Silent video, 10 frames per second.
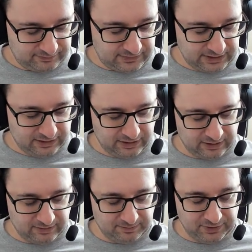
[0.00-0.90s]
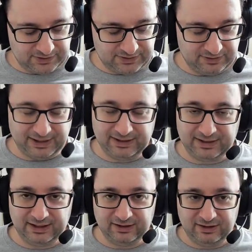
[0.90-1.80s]
But the main
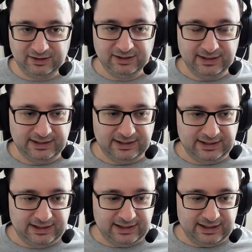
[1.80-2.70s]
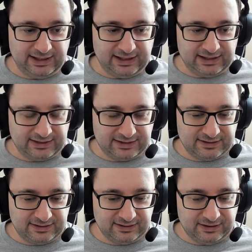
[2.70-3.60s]
thing is